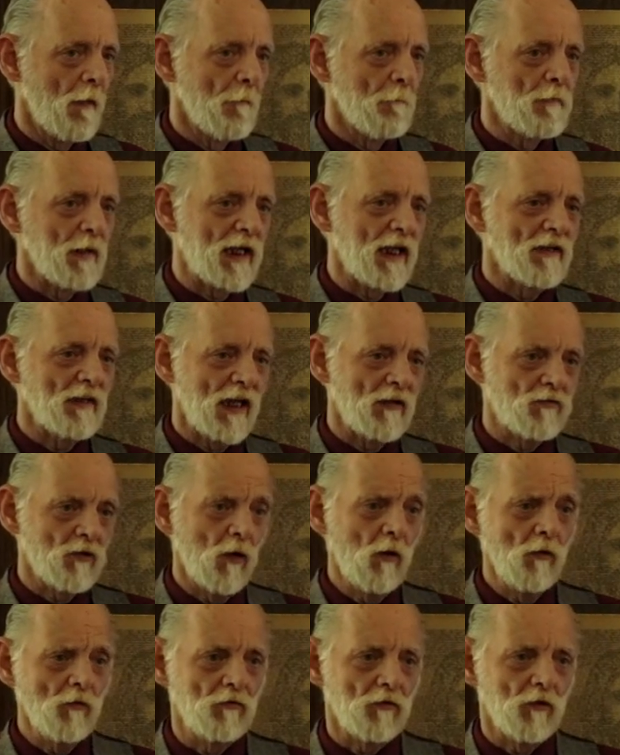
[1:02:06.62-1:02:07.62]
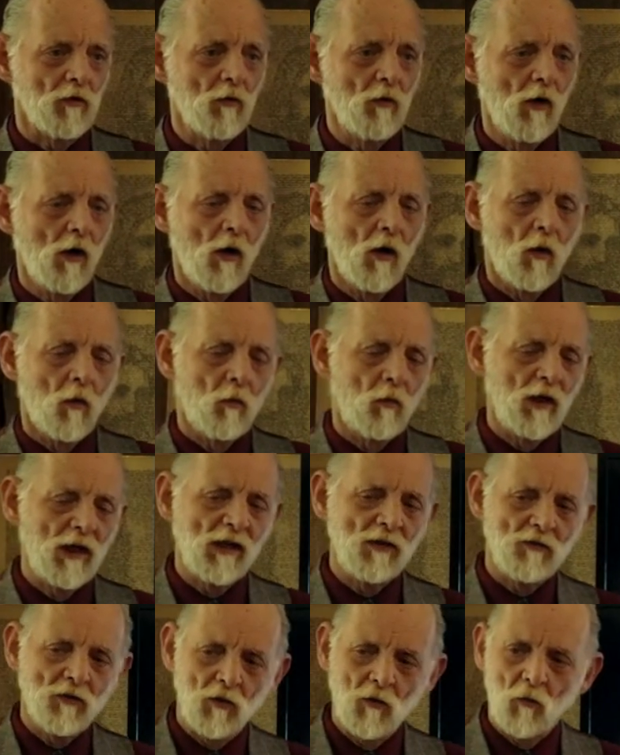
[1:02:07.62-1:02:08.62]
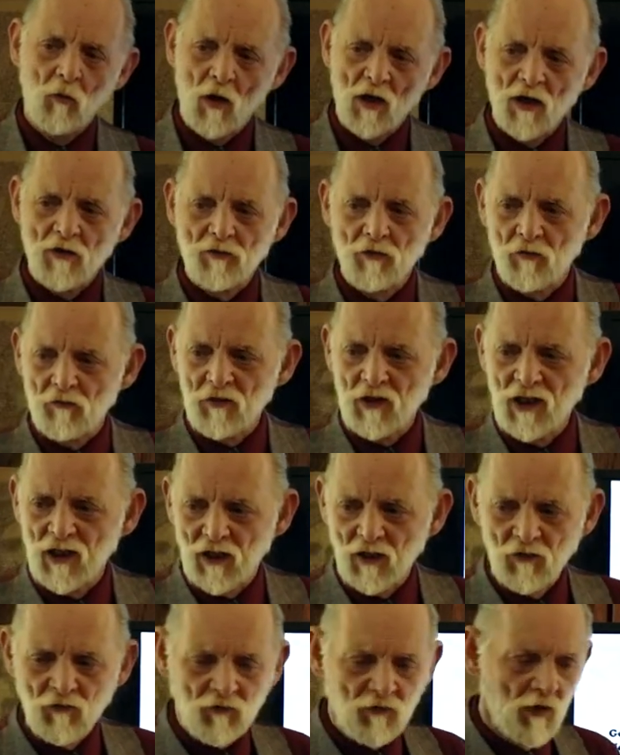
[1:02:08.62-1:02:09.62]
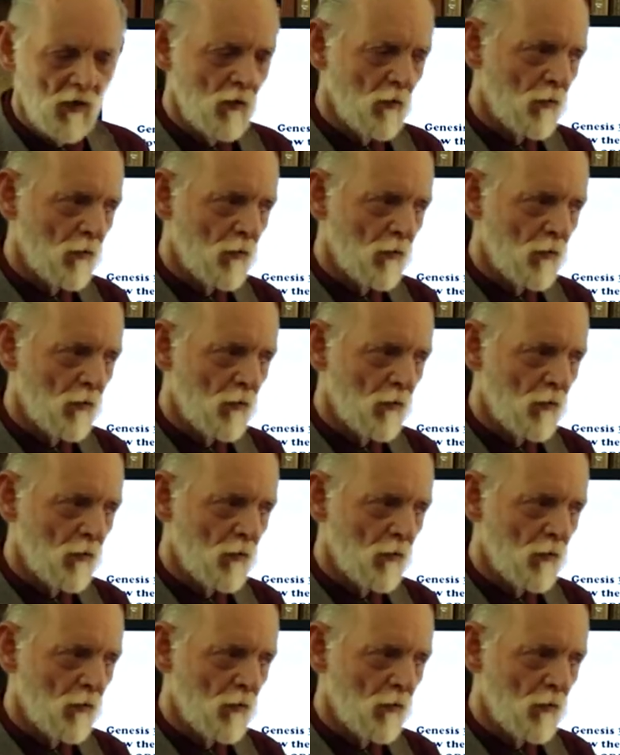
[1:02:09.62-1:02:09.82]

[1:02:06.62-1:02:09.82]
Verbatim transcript: Because I told you we do one of two things